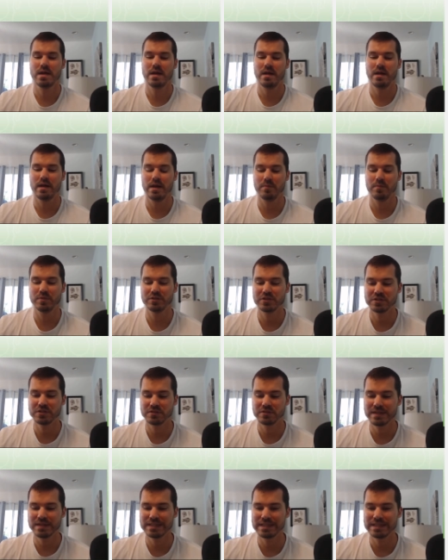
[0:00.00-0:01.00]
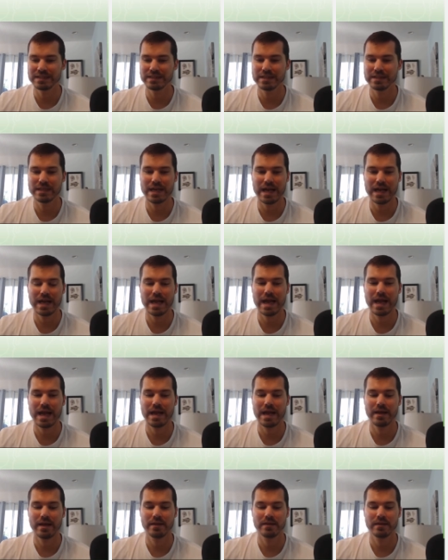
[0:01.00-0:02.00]
Uh, but just recently, I
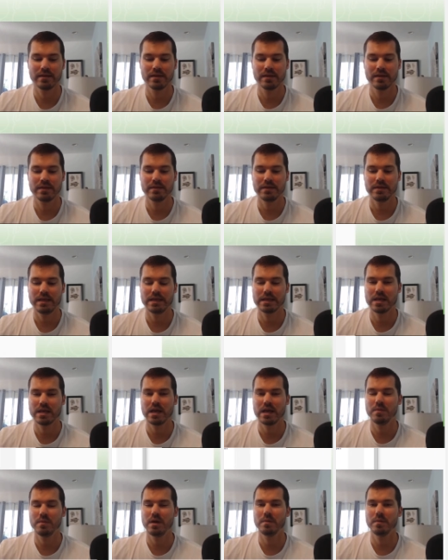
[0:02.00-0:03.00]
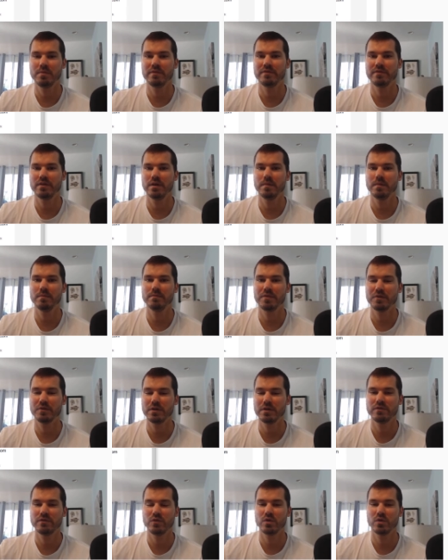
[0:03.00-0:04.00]
had it come up from
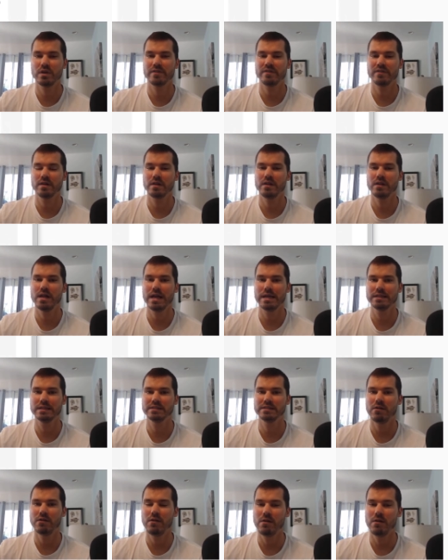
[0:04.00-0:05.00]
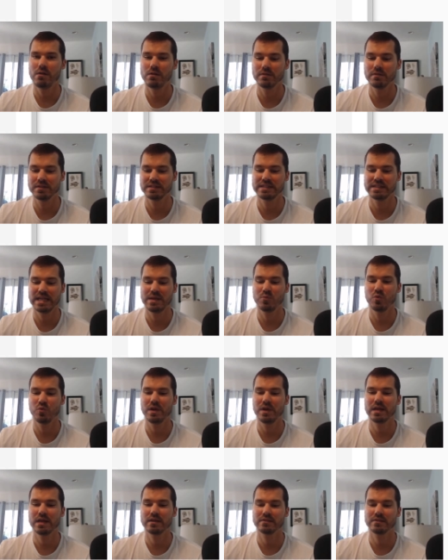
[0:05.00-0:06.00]
three or four different clients all in the same
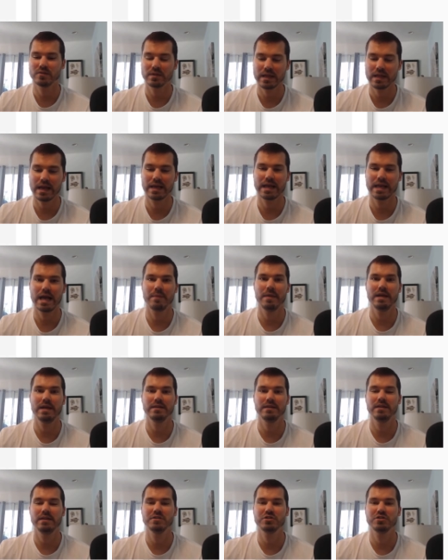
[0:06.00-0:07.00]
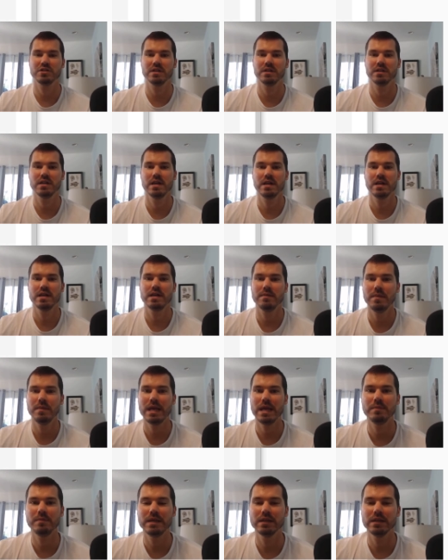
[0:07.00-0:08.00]
week. So it kind of got my attention,
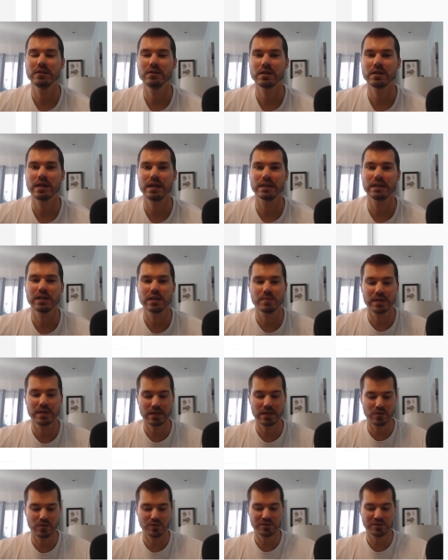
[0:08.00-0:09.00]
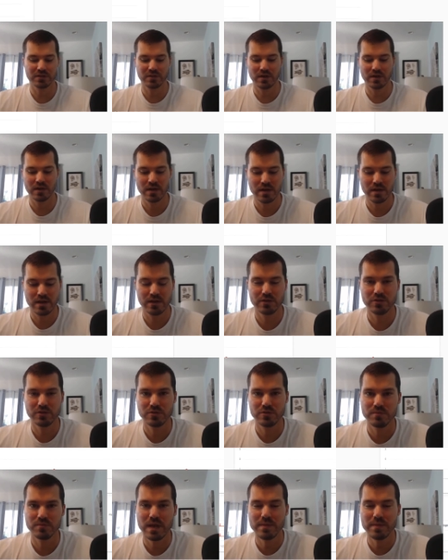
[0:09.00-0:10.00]
made me look a little bit closer
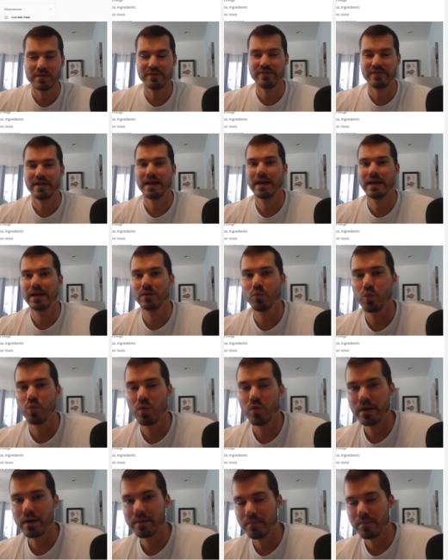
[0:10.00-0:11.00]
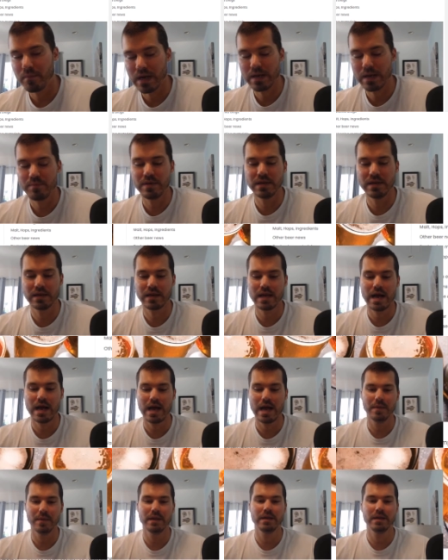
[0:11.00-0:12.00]
to maybe find what might be in
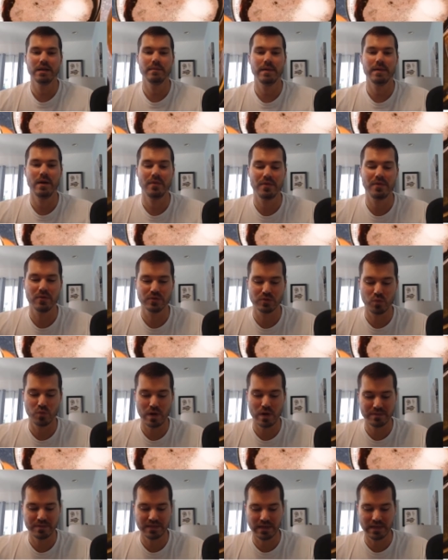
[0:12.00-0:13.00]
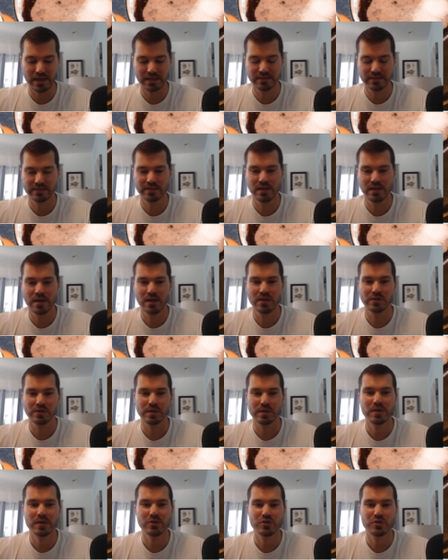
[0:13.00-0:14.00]
common about those websites. So
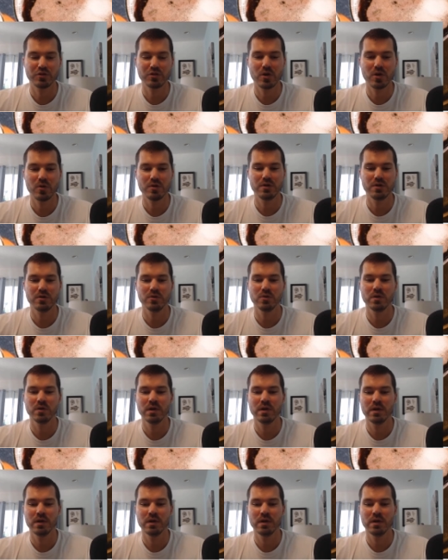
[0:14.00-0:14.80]
I'm going to show you